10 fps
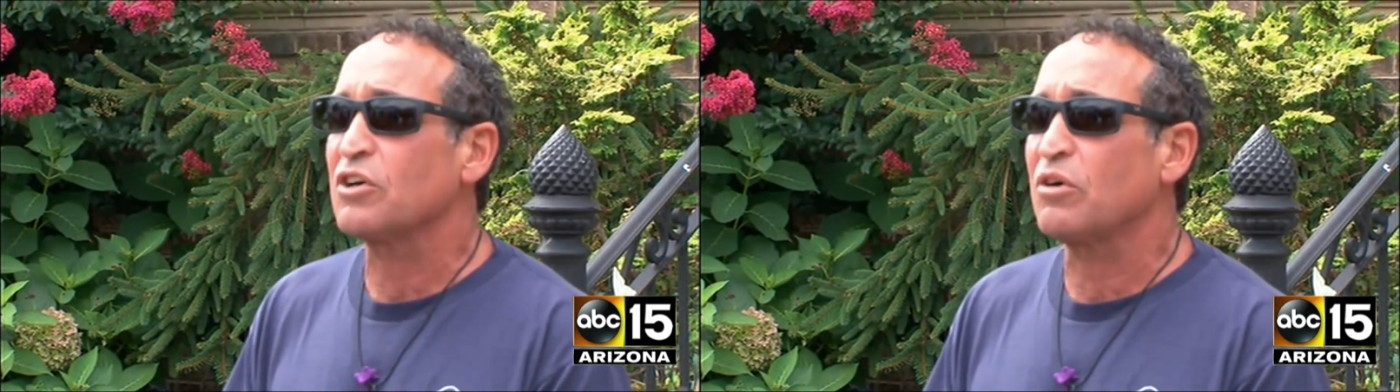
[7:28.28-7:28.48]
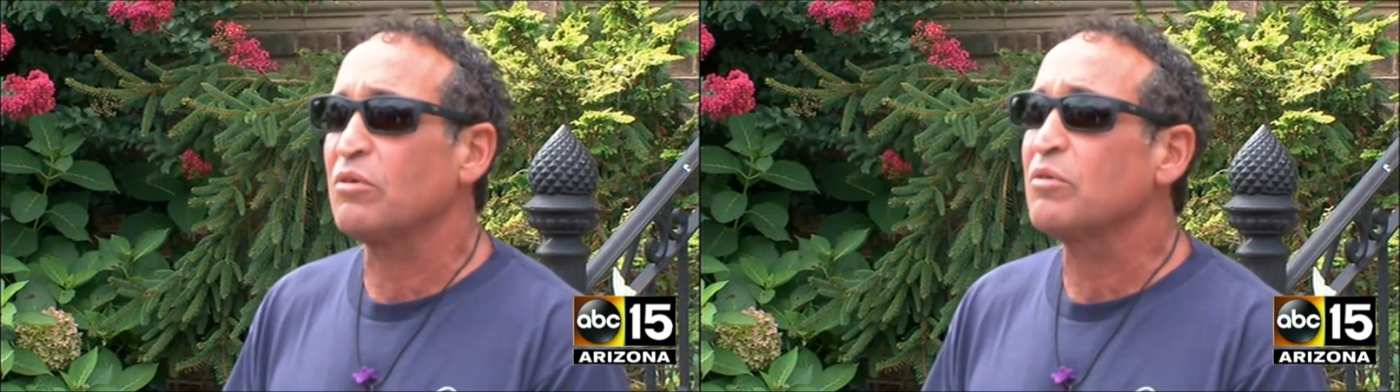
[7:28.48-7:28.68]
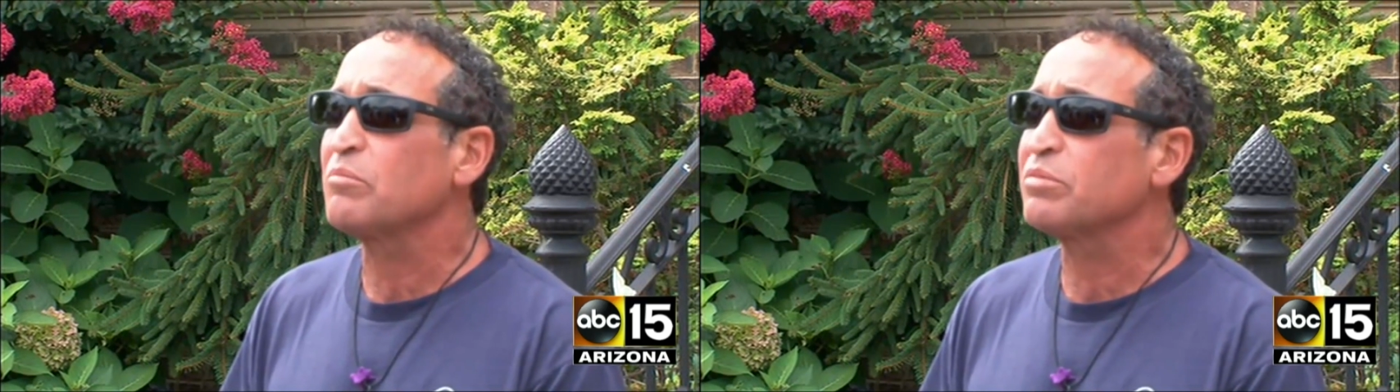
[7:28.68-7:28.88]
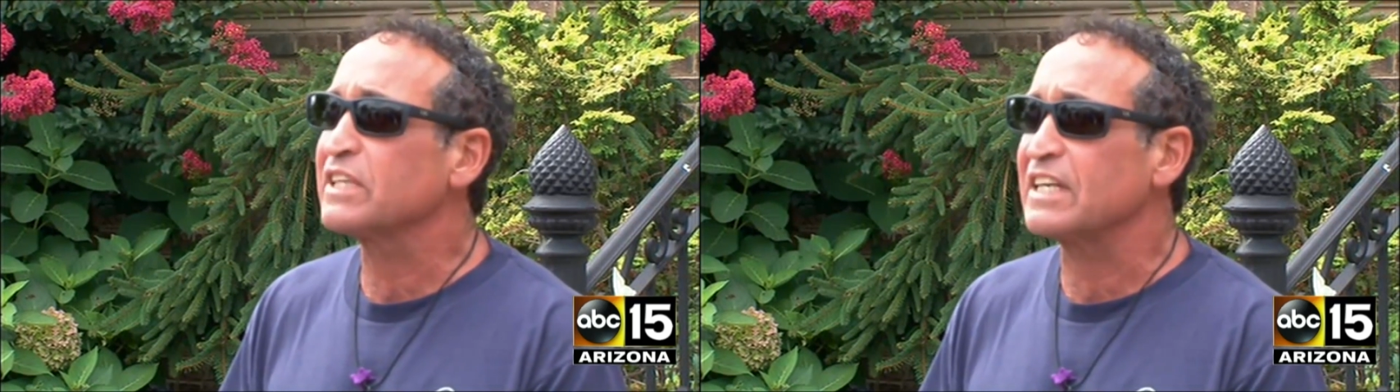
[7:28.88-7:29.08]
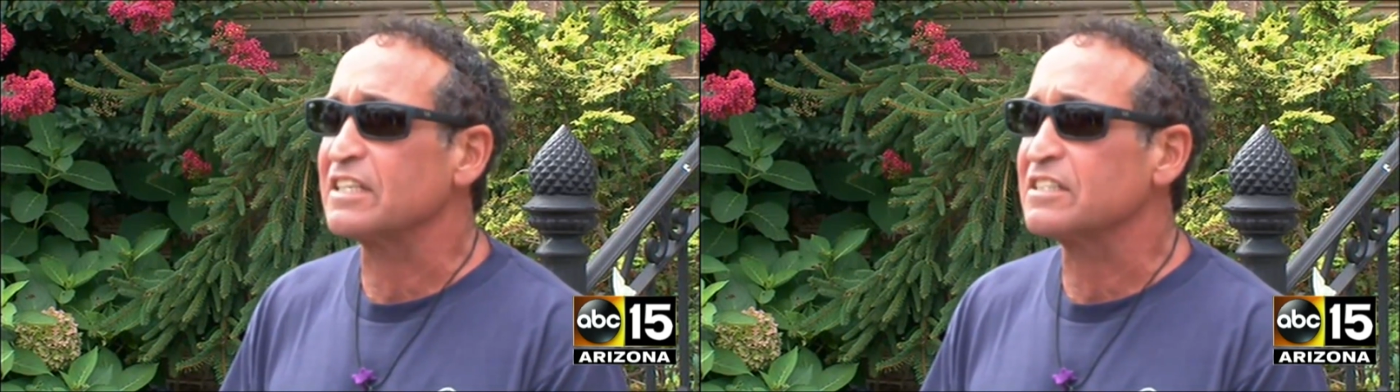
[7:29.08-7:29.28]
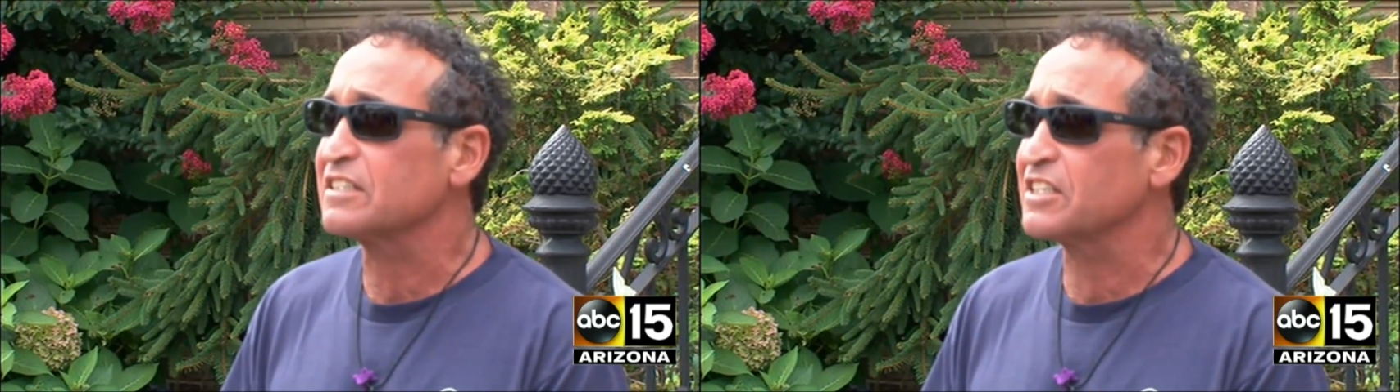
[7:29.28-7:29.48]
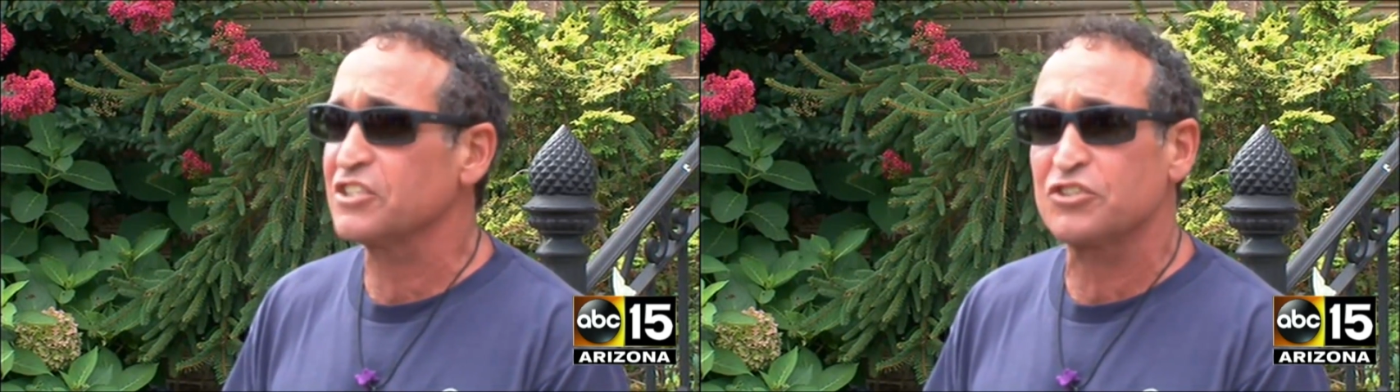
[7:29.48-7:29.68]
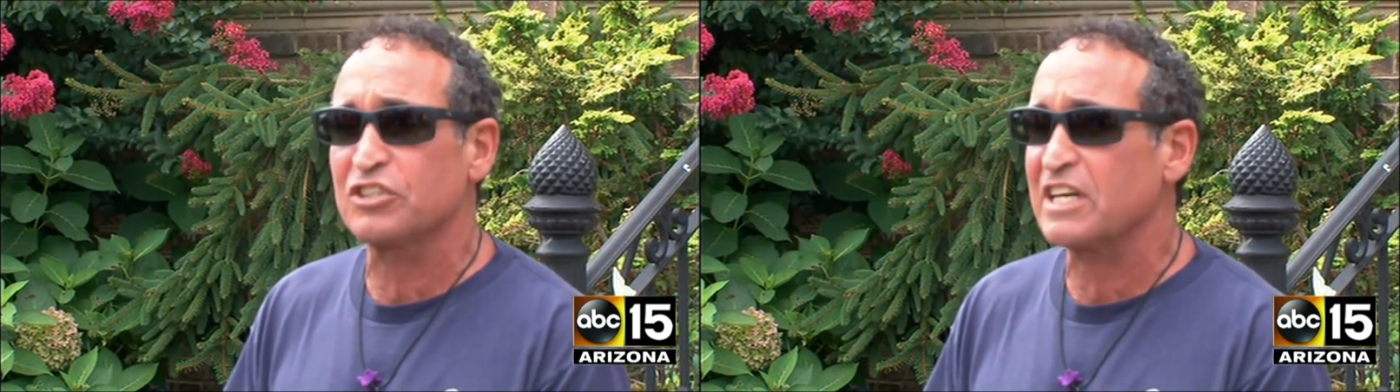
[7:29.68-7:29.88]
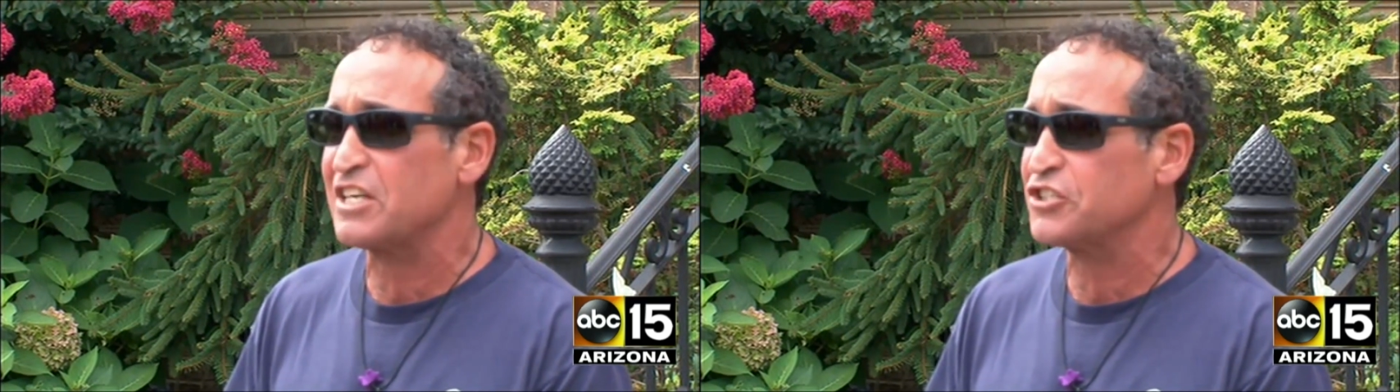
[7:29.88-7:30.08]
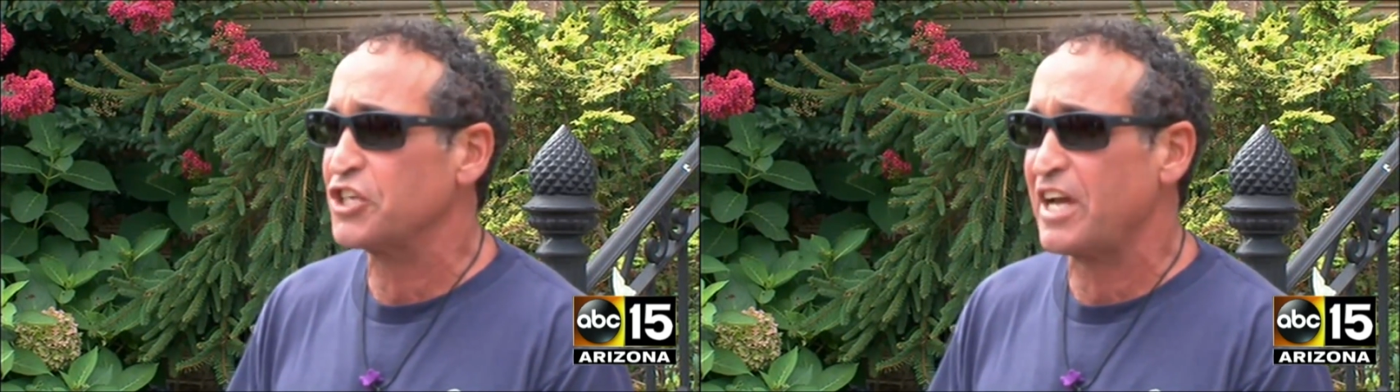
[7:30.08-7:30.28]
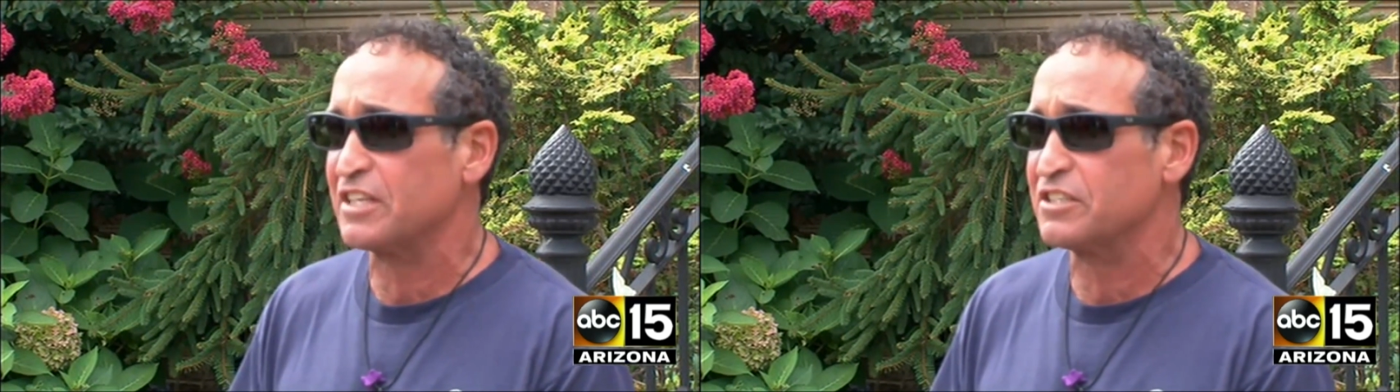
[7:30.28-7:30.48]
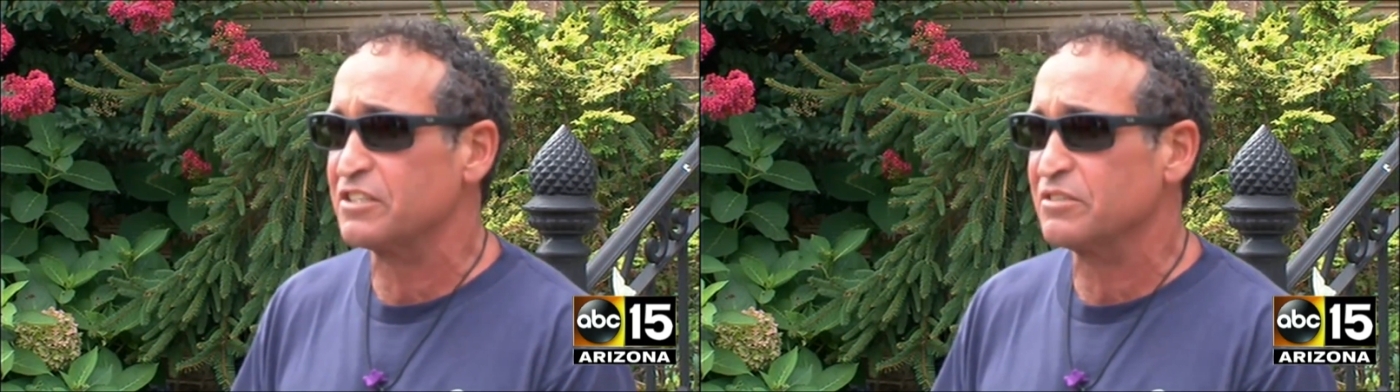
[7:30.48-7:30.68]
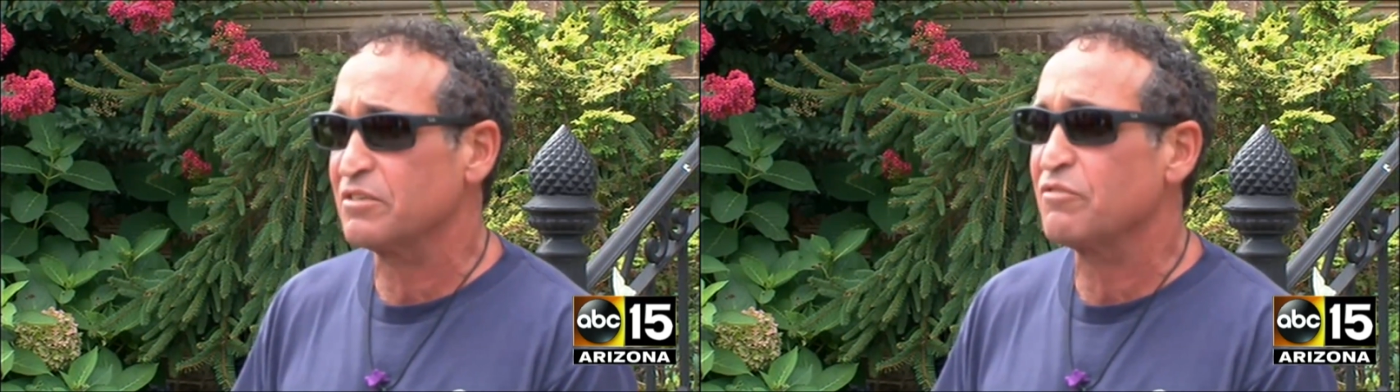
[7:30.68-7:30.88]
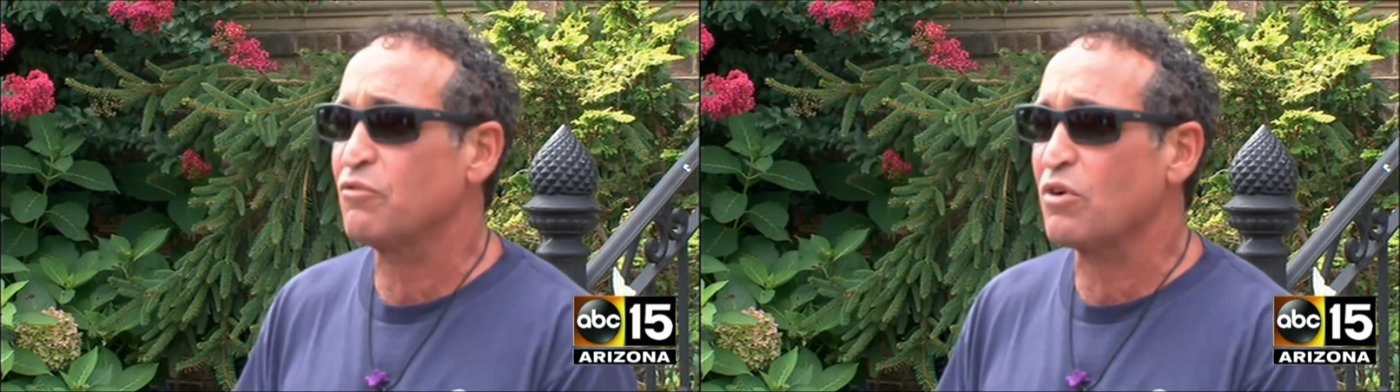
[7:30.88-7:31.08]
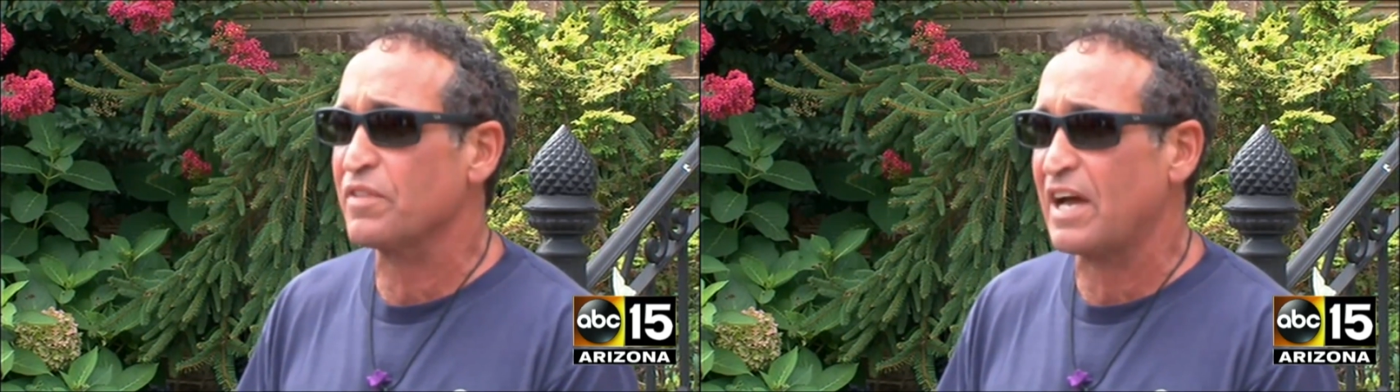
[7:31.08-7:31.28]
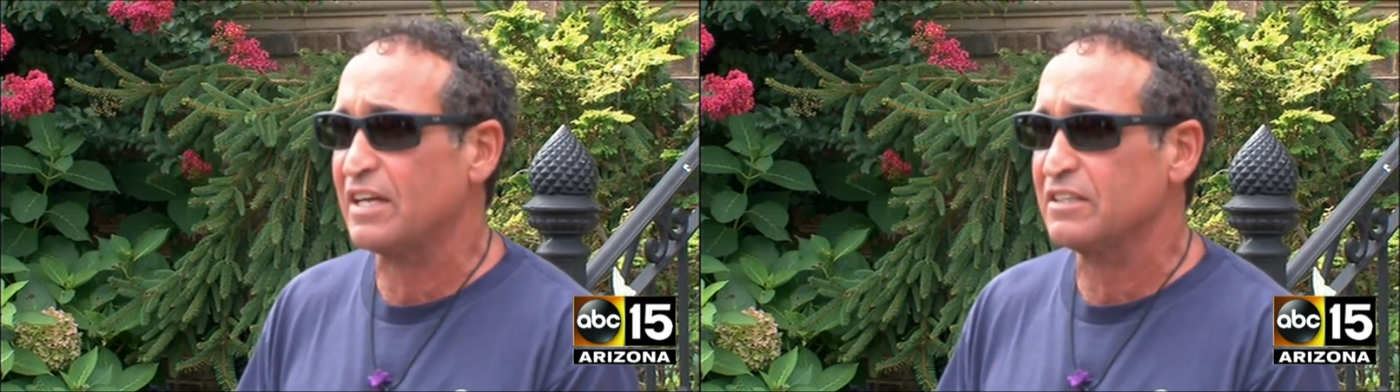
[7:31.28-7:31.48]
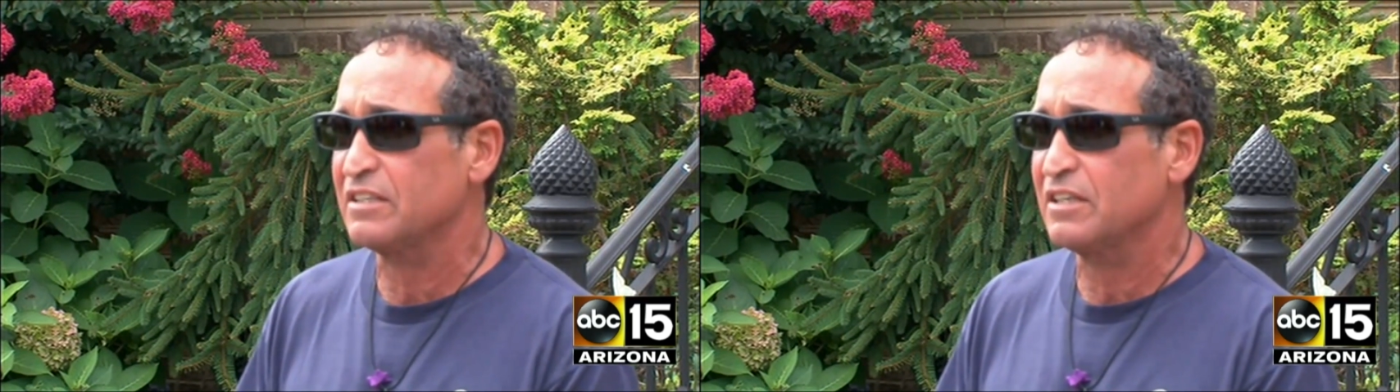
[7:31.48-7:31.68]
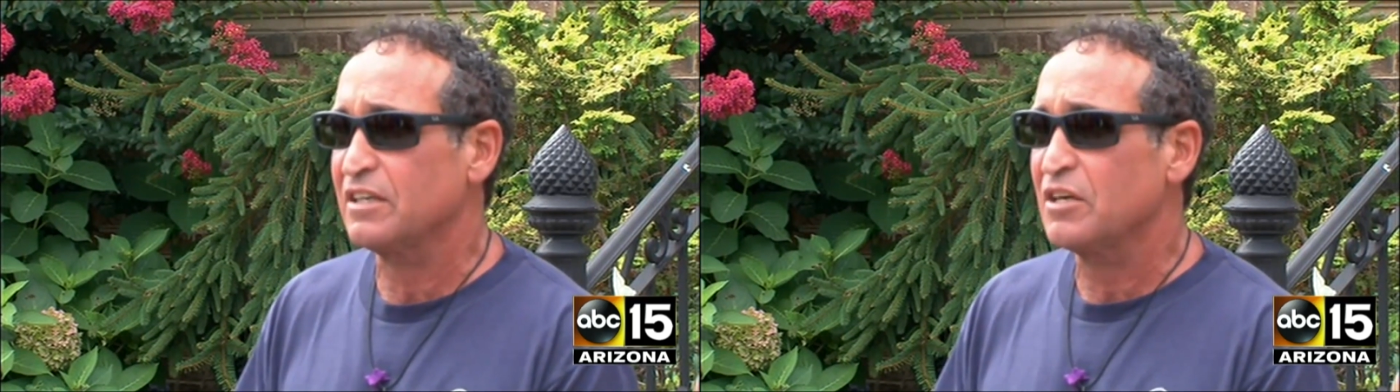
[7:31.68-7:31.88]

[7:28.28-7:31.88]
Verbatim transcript: So please, this is your last chance for that